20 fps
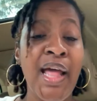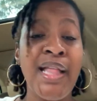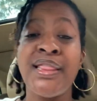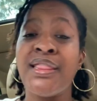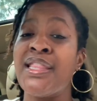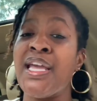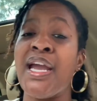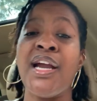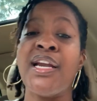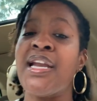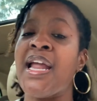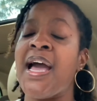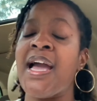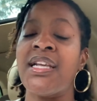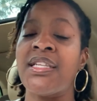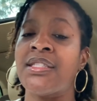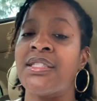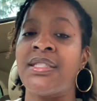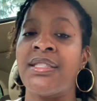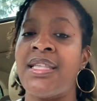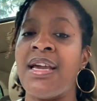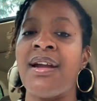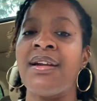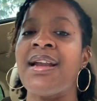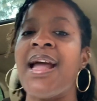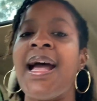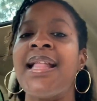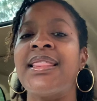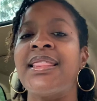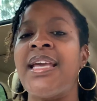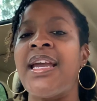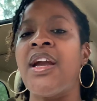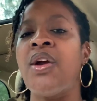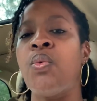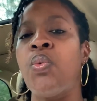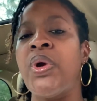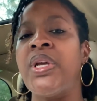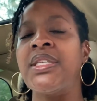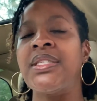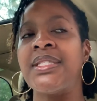they're not there with